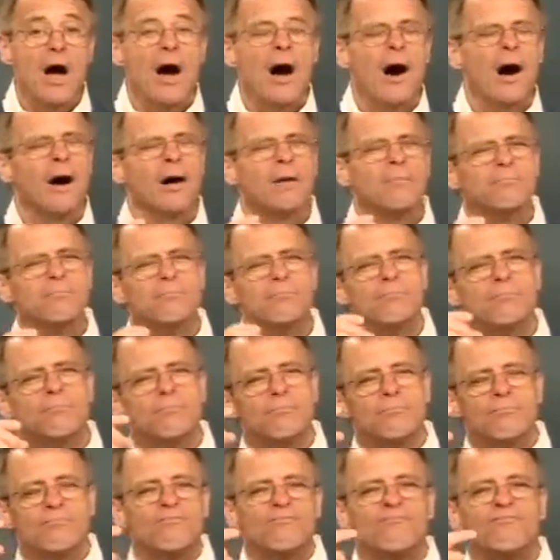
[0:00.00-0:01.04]
A
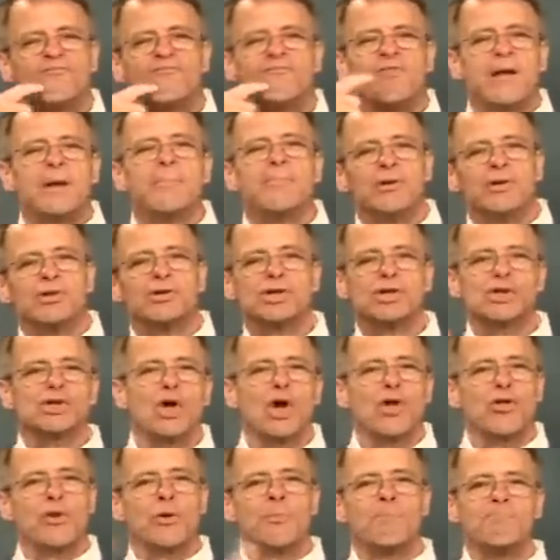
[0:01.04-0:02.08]
famous
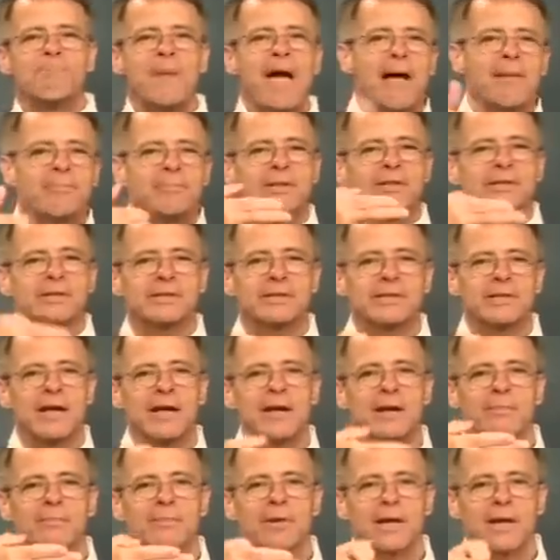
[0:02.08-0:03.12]
Southern Baptist
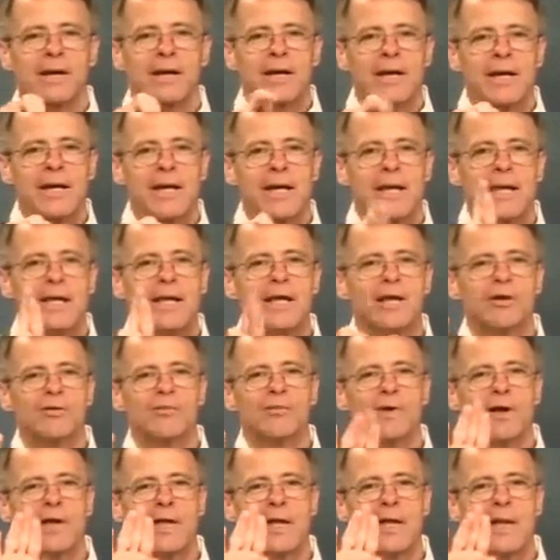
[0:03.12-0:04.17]
named
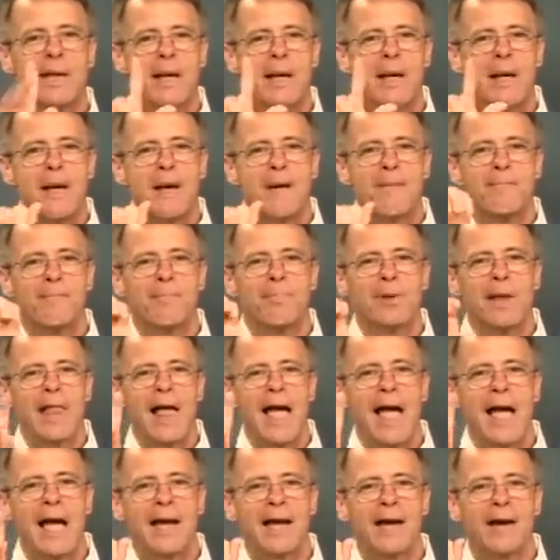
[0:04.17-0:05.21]
Henry
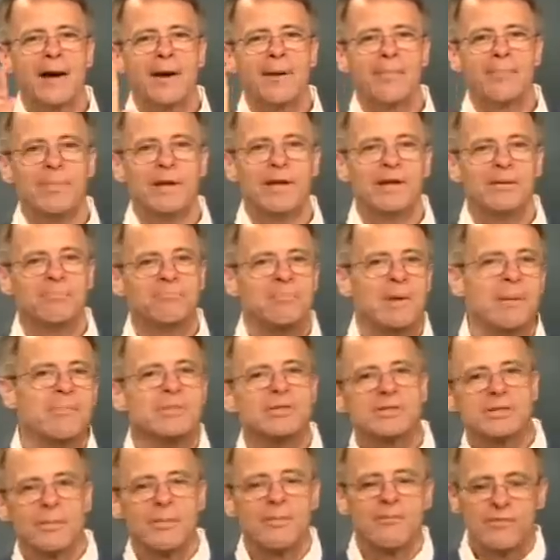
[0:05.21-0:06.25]
Blackaby. Maybe
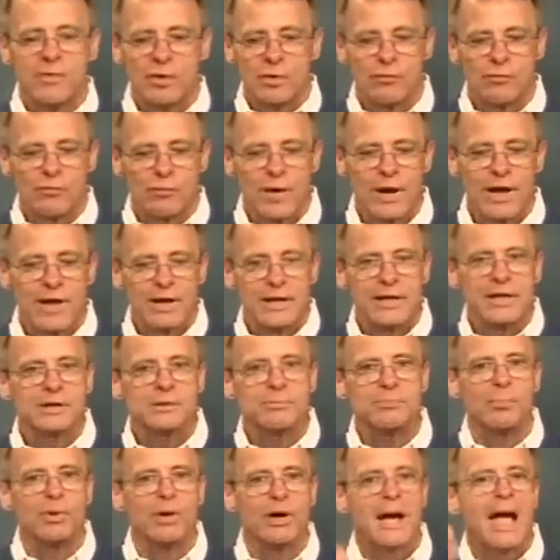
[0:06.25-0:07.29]
some of you have read his
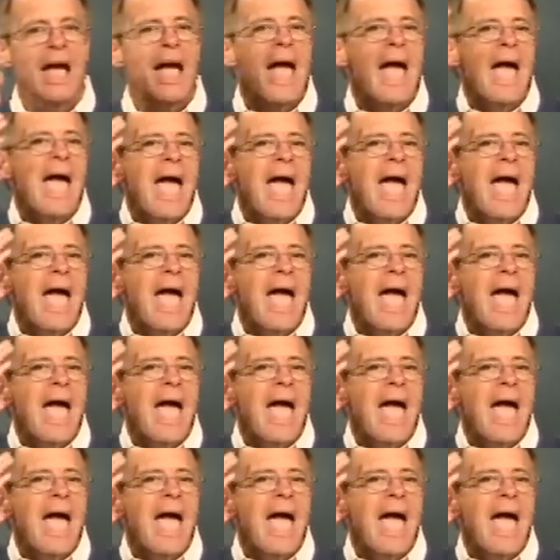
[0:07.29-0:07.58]
book,